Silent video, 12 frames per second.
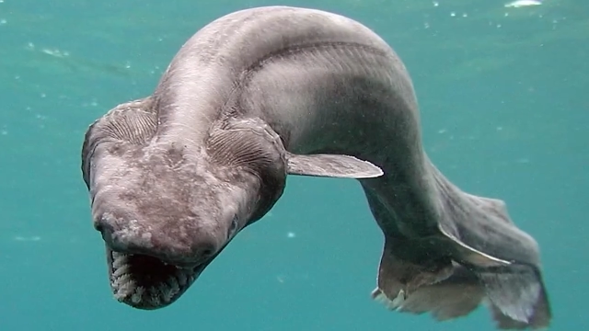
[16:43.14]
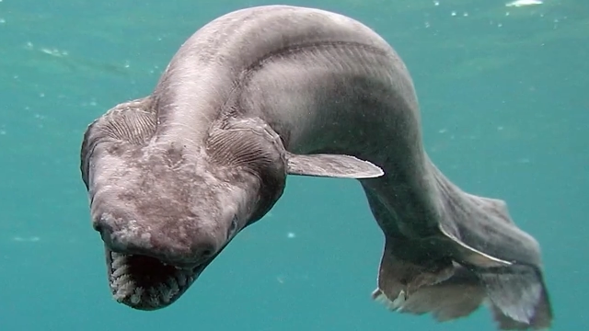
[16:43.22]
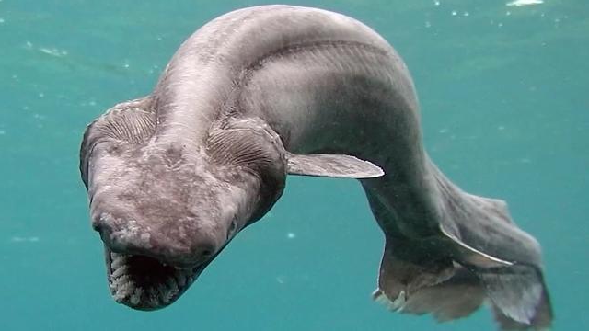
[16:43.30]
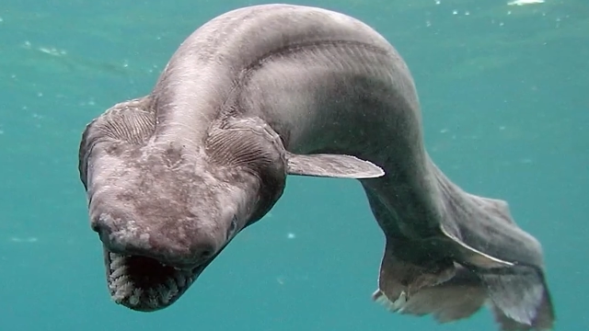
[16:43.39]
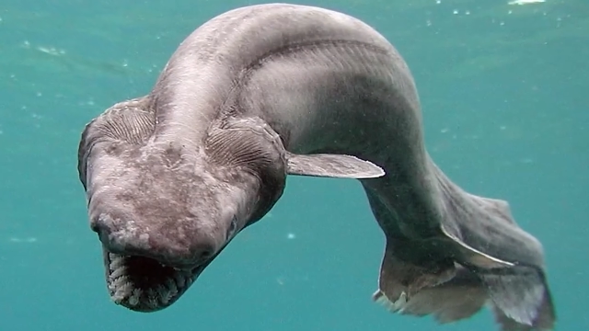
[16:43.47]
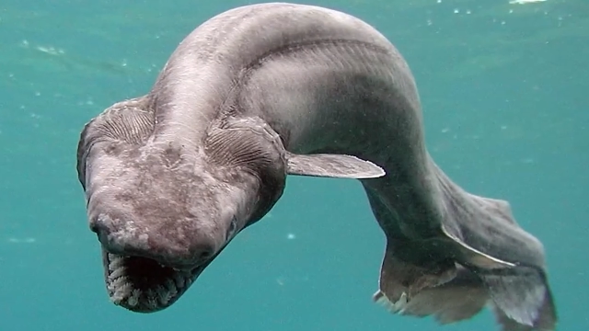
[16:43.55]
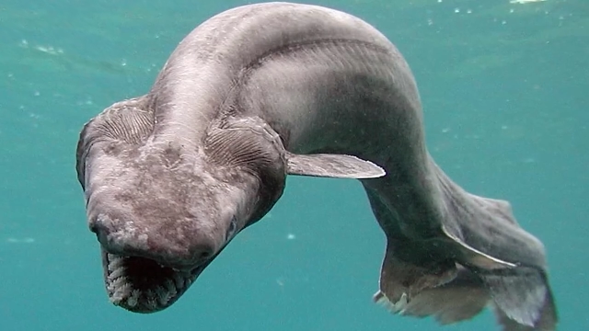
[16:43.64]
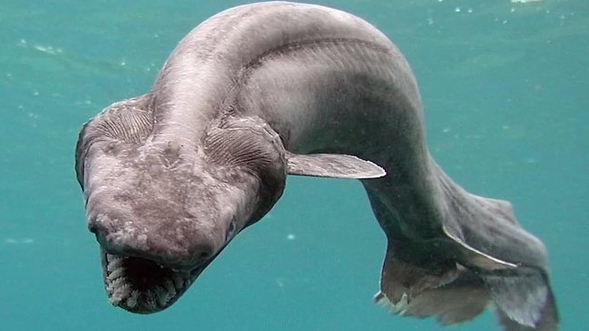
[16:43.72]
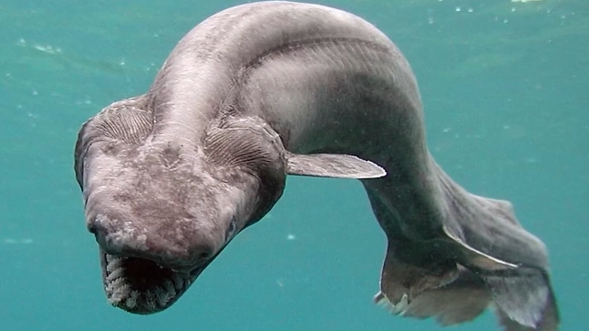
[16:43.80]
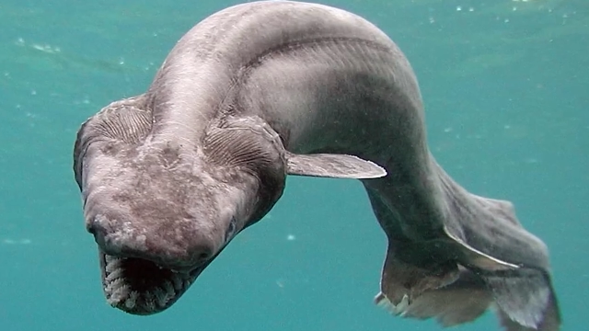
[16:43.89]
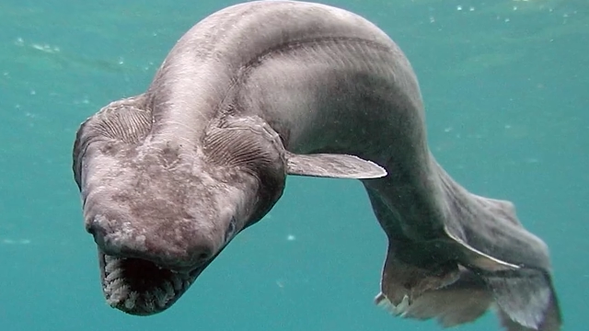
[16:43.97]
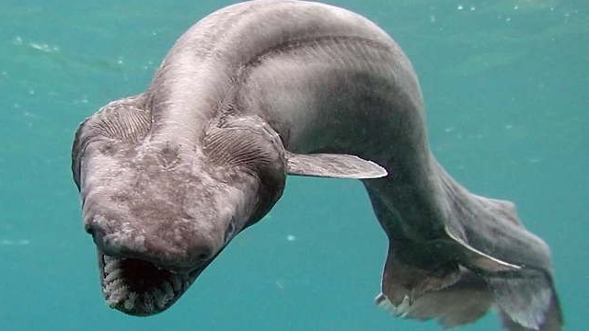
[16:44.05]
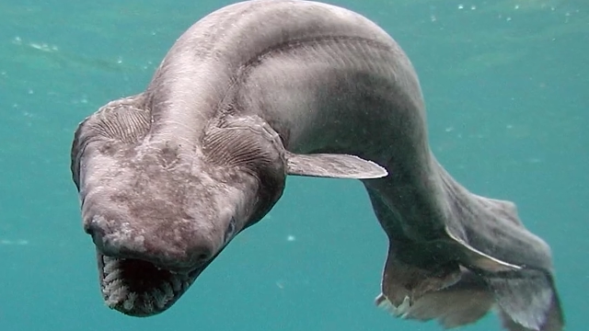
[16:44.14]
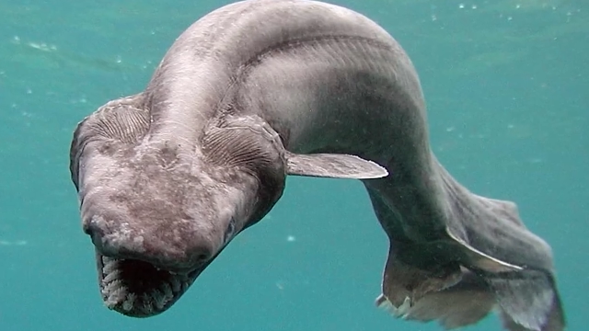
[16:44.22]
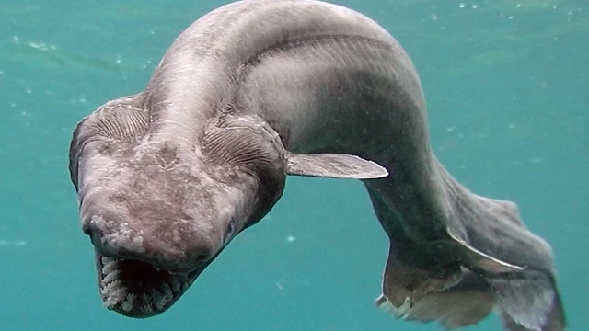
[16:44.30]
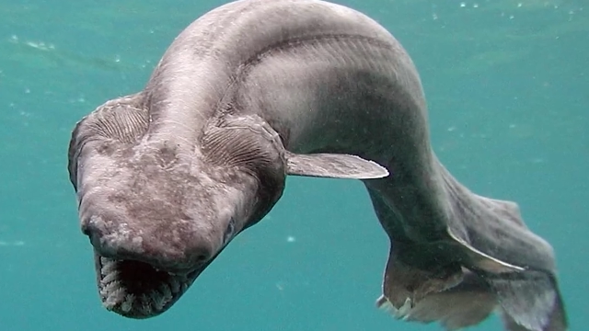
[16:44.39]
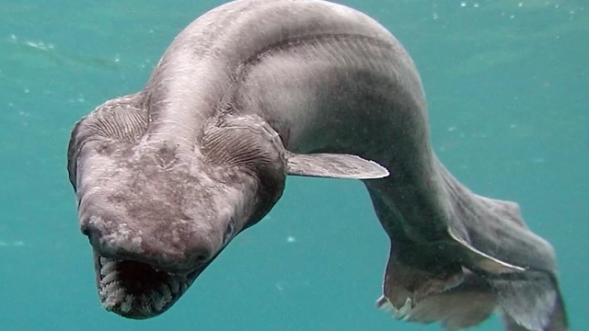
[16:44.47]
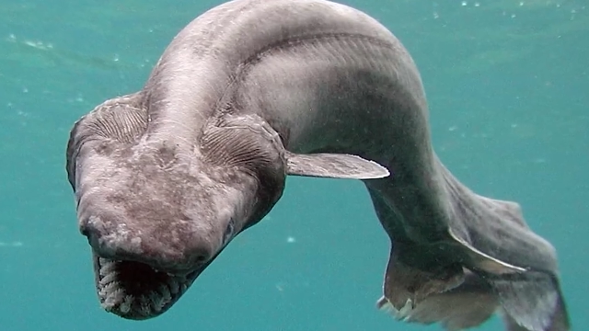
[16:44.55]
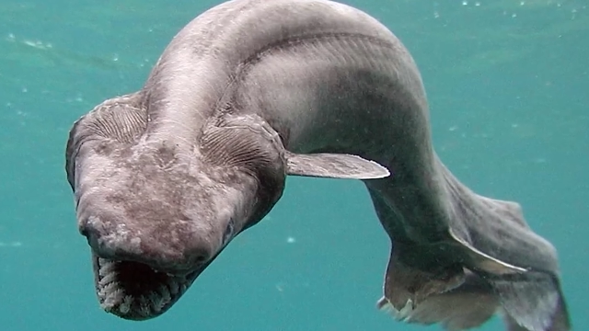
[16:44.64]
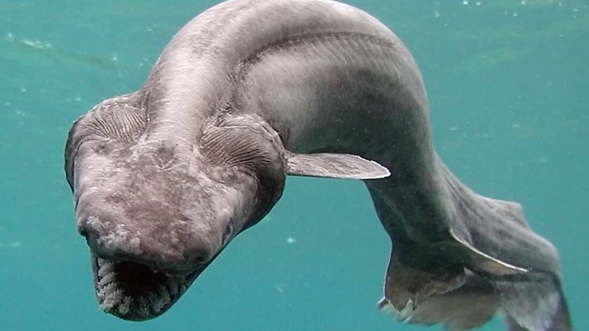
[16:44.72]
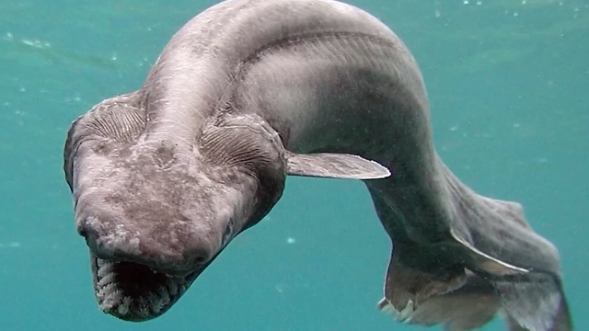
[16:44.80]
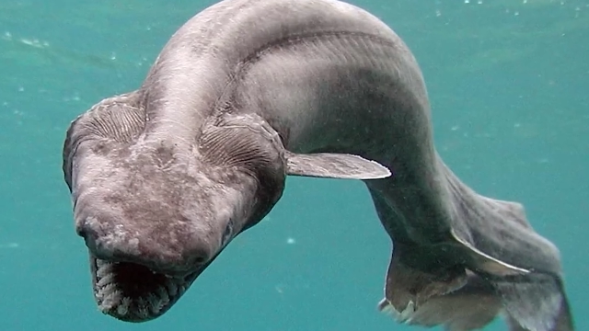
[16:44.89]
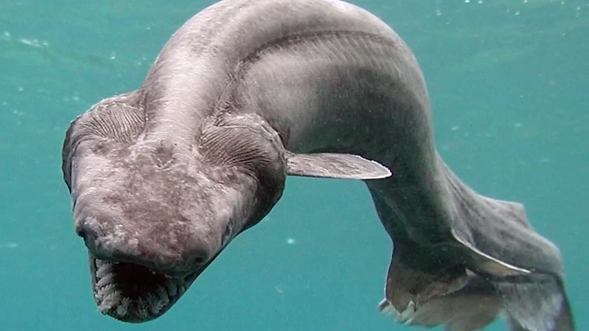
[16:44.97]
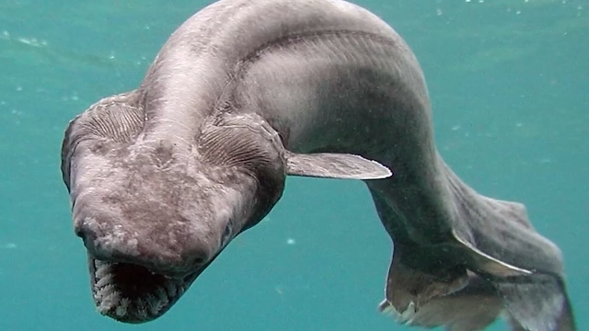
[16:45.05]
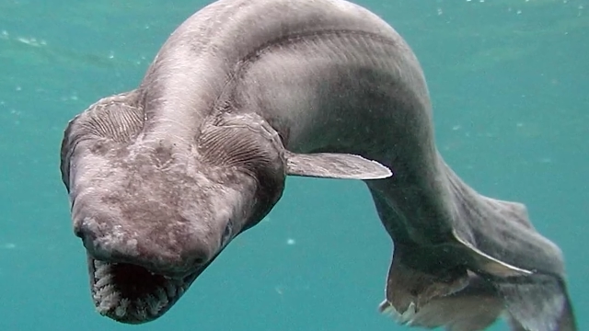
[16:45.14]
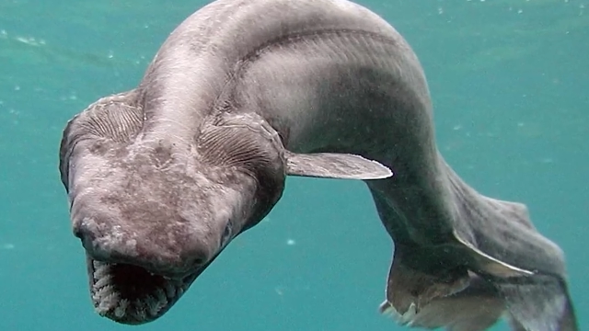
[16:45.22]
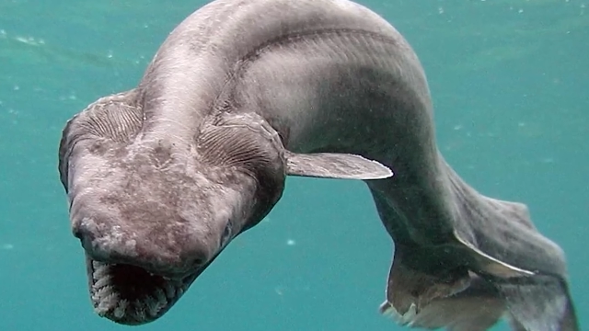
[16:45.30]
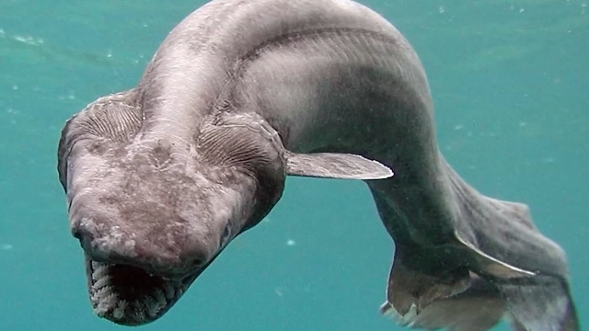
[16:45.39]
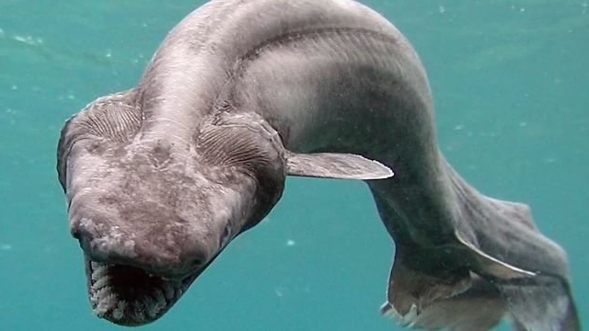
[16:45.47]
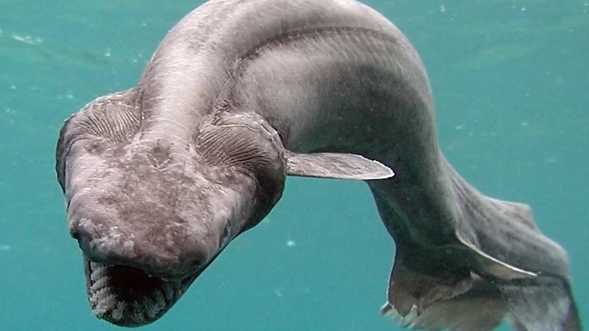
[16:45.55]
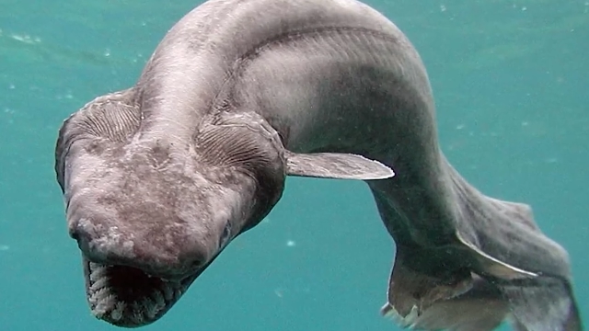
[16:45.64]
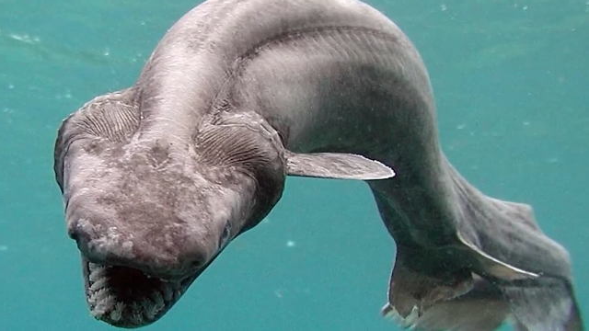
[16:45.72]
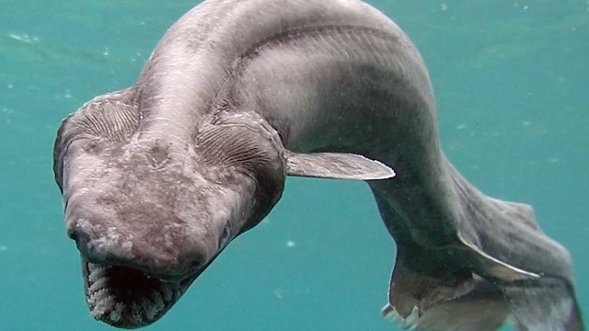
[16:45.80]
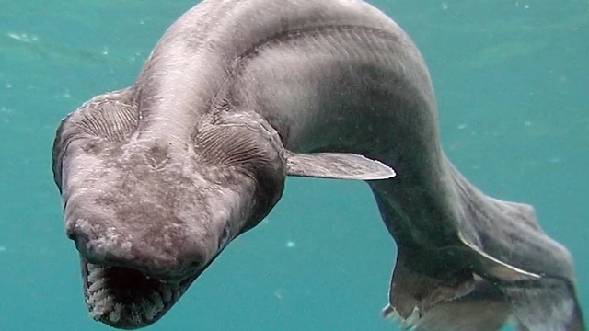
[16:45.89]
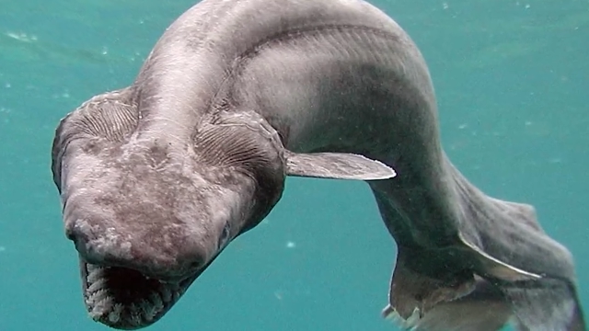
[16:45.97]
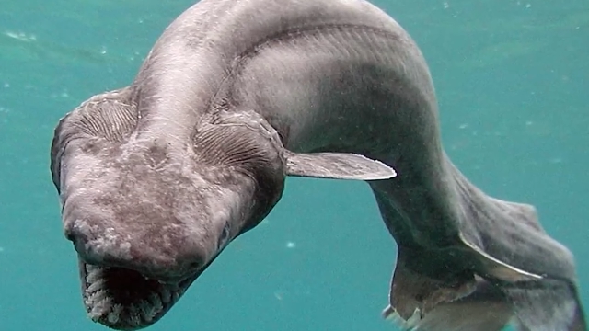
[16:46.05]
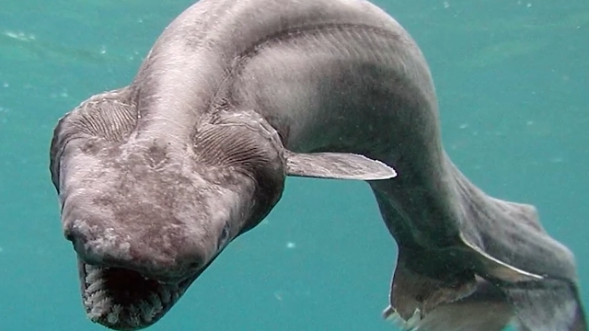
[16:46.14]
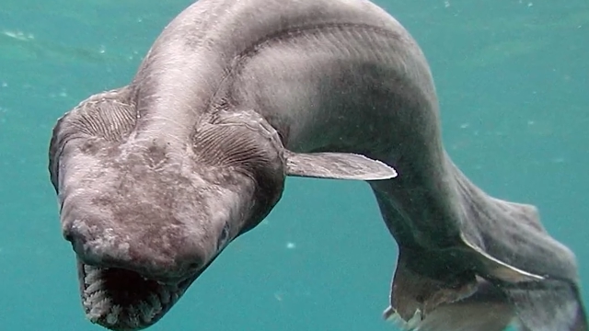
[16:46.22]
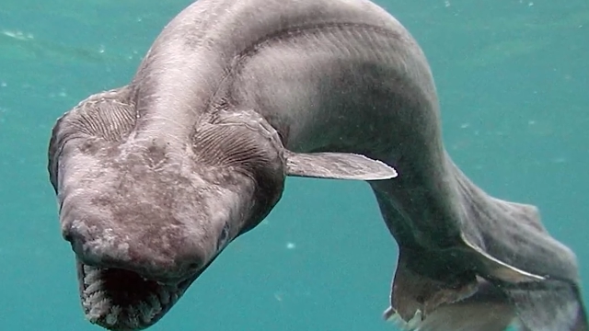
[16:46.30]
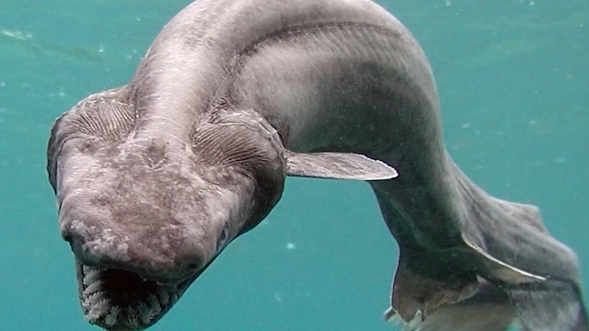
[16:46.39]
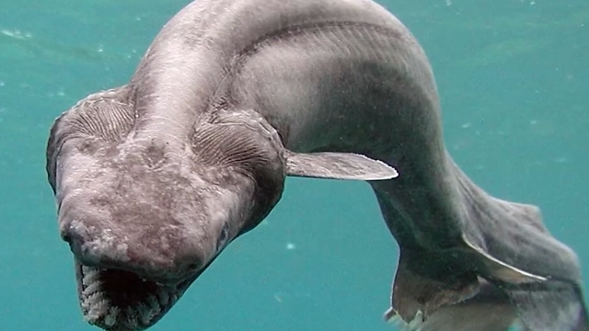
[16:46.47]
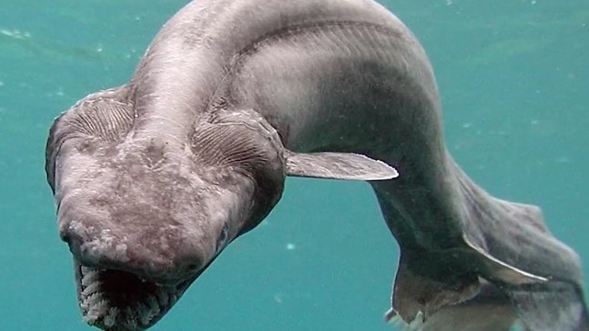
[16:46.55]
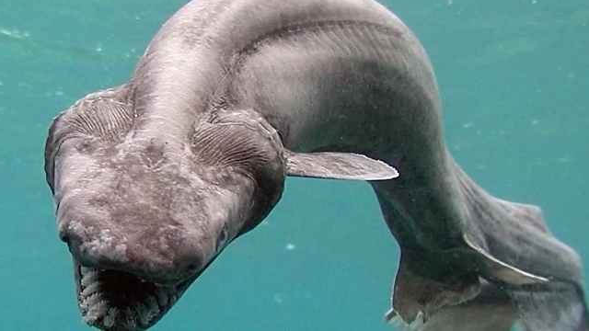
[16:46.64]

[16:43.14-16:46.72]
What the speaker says: (no speaker visible)